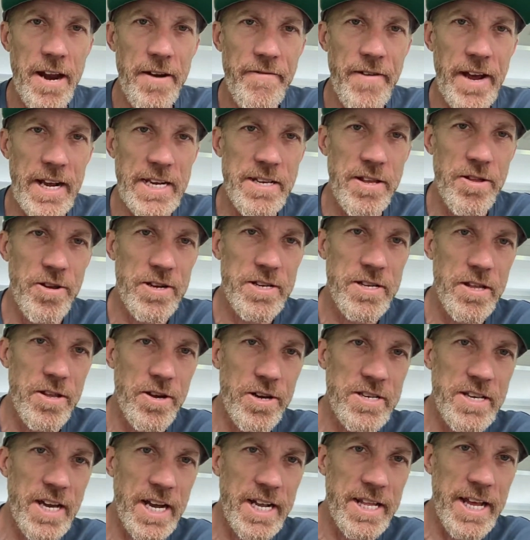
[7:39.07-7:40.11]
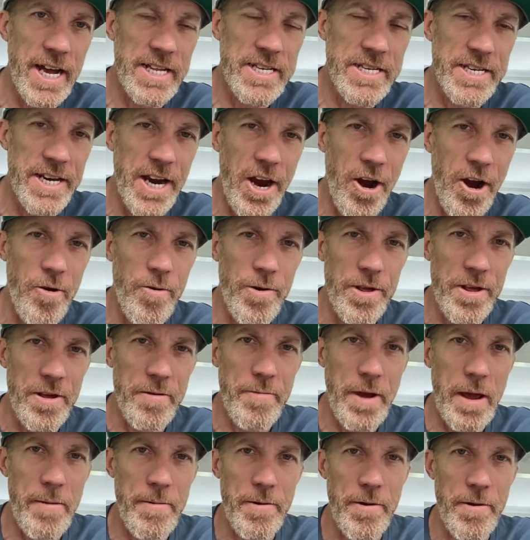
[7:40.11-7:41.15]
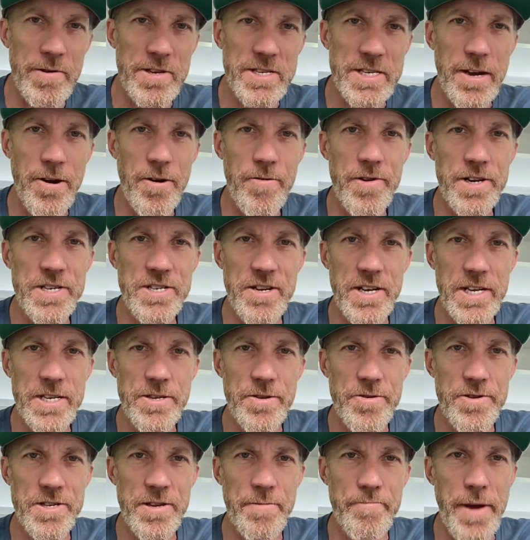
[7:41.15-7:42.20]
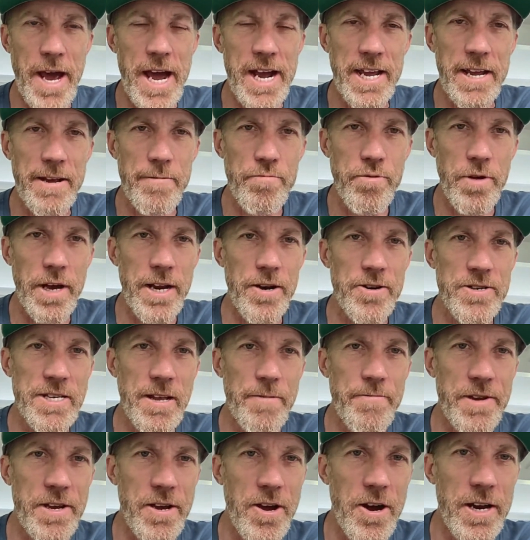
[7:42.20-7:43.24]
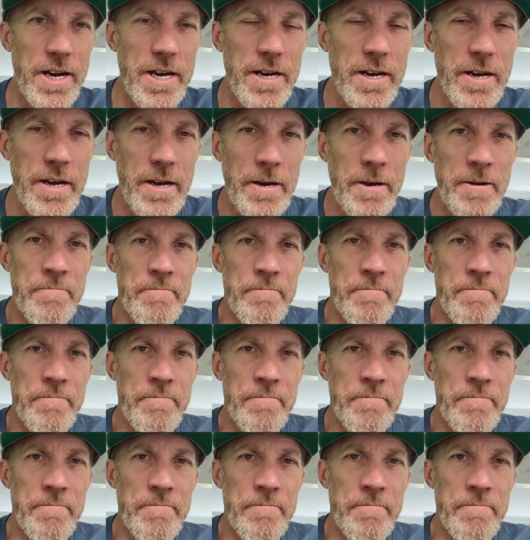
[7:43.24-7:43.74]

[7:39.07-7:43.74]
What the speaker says: In fact, it looks like that's narrower than maybe what was there originally. So there's a backing plate or something on it.